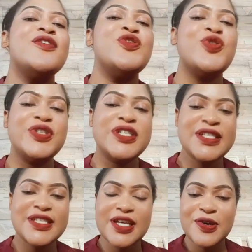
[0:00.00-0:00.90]
your
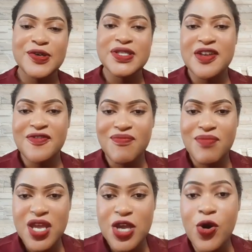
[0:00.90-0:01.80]
details, give
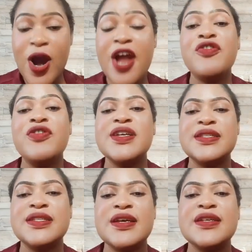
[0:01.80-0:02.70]
me your
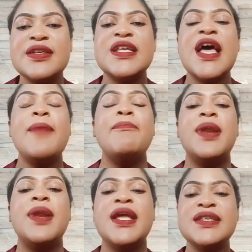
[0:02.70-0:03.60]
addresses.
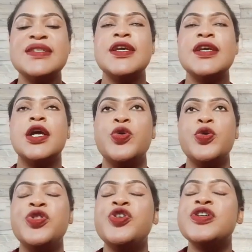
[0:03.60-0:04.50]
Please
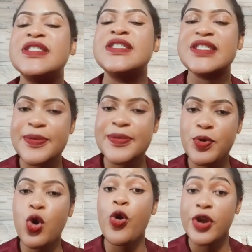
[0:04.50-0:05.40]
include your zip
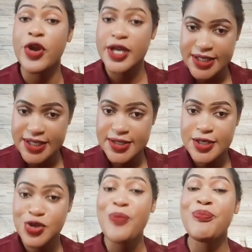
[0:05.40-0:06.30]
code,
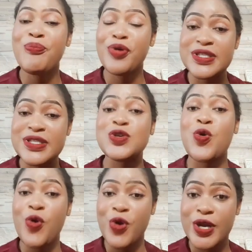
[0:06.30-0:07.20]
your post
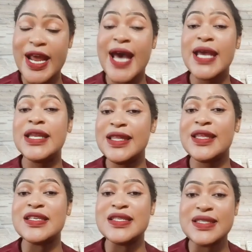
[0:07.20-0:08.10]
code. I
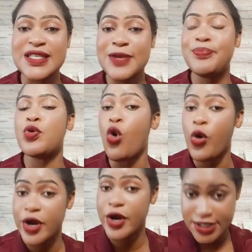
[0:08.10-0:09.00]
need the zip
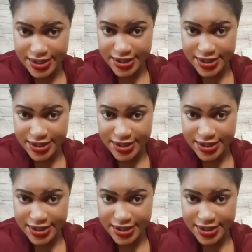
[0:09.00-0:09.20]
code.